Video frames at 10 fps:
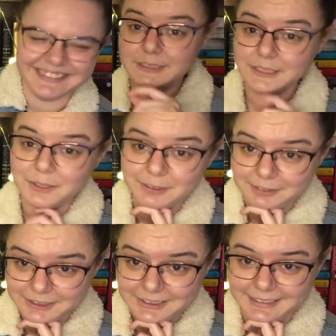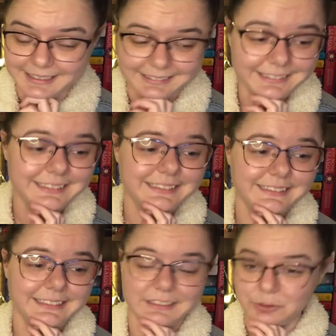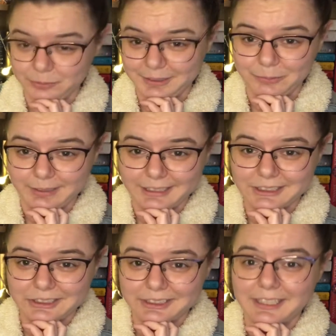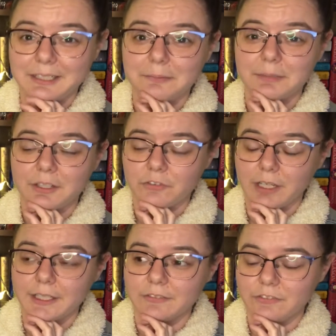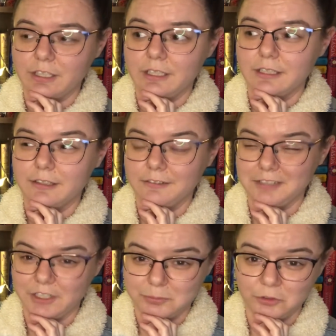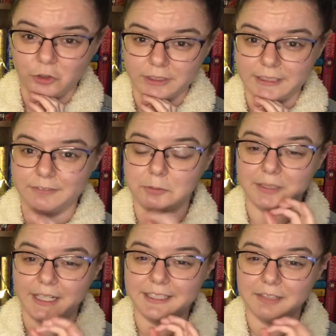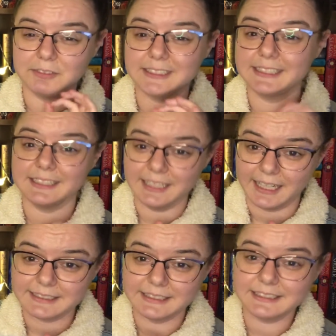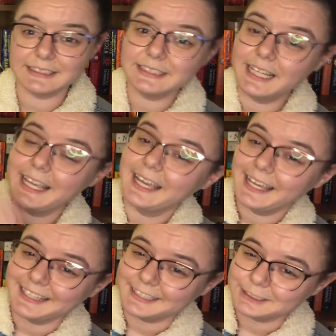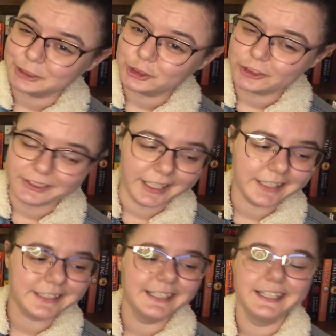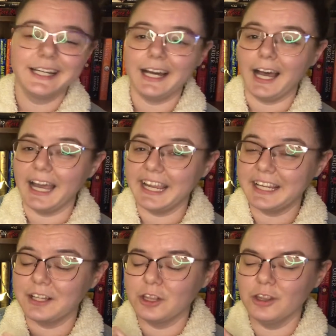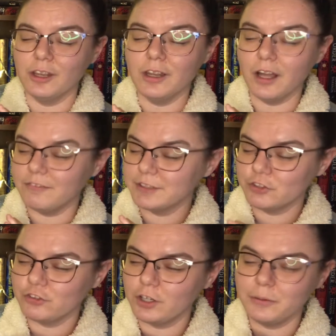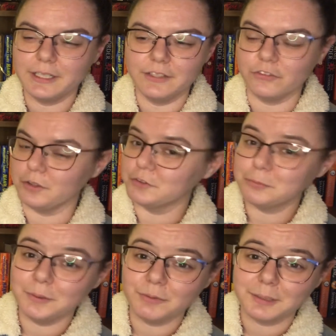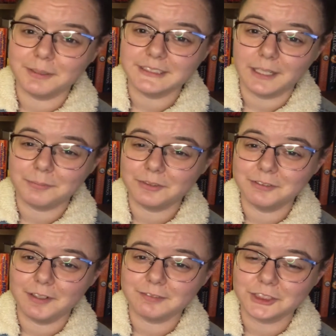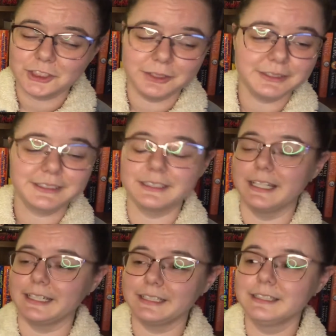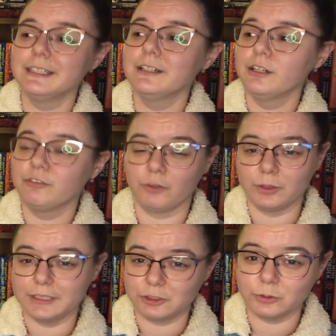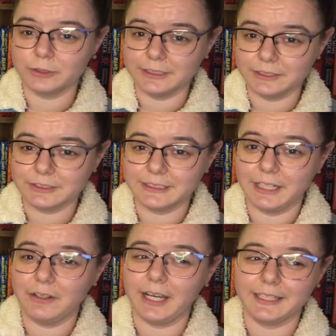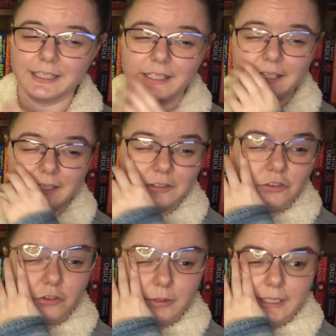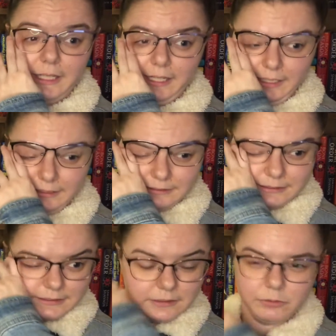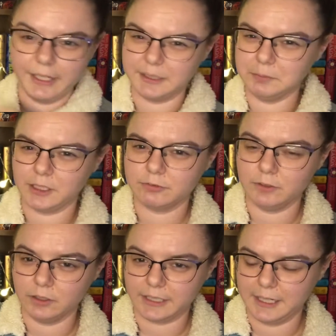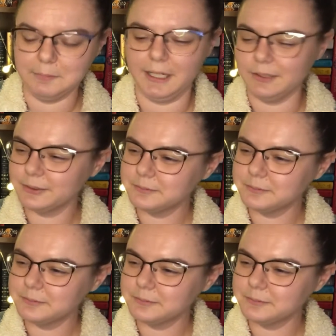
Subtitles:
So the first thing is a rewatch, because I had seen the vast majority of it, but had never seen the last season, and that is Sherlock. I love this show. It has always been one of my top three favorite shows, like, for literal years now. I think I got into it as Reichenbach Fall came out.